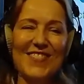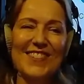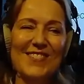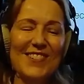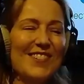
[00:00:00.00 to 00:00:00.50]

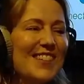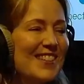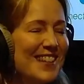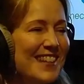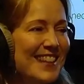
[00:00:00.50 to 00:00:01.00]
And I
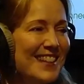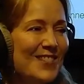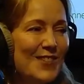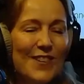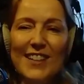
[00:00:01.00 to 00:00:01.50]
think they're
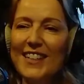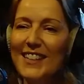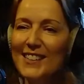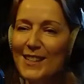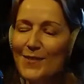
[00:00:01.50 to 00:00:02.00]
in the
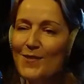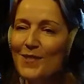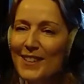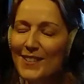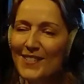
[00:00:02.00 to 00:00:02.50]
Vikings at the moment,
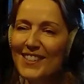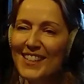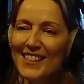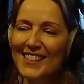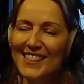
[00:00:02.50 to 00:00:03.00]
running up to
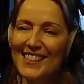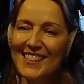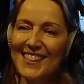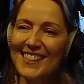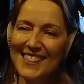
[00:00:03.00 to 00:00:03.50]
1066.